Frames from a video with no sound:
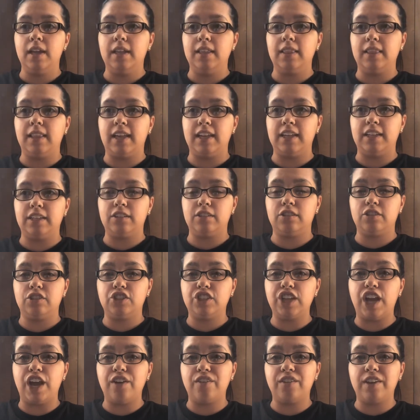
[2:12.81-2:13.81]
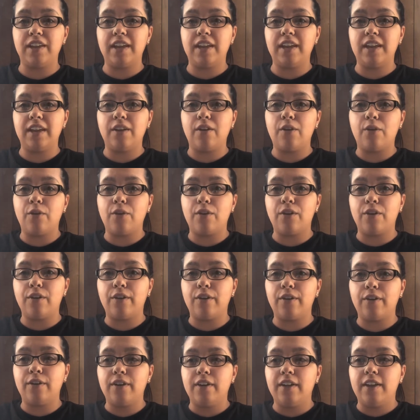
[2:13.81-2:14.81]
like shouting
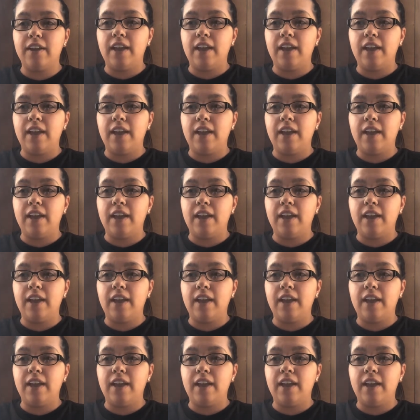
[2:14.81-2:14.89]
or